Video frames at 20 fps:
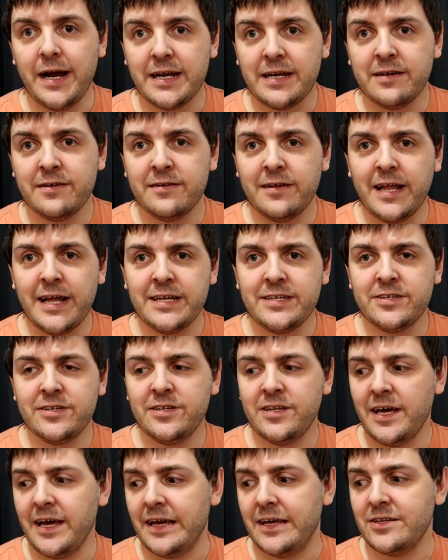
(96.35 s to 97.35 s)
at a later
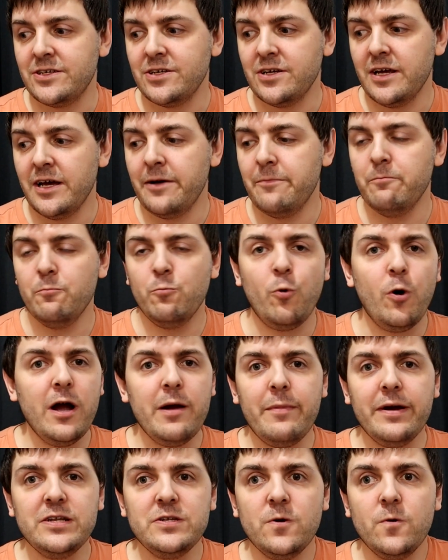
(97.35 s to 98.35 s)
date. Why
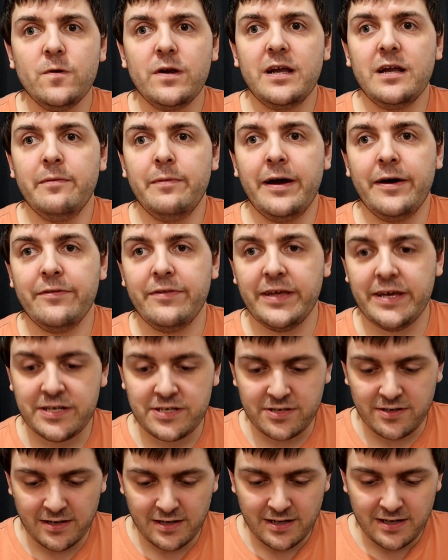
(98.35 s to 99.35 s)
am I talking about
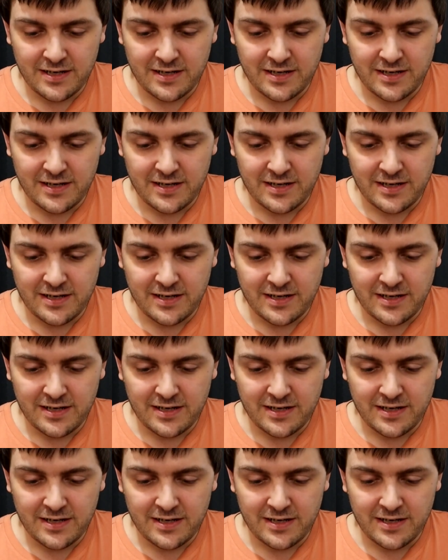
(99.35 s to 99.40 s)
this?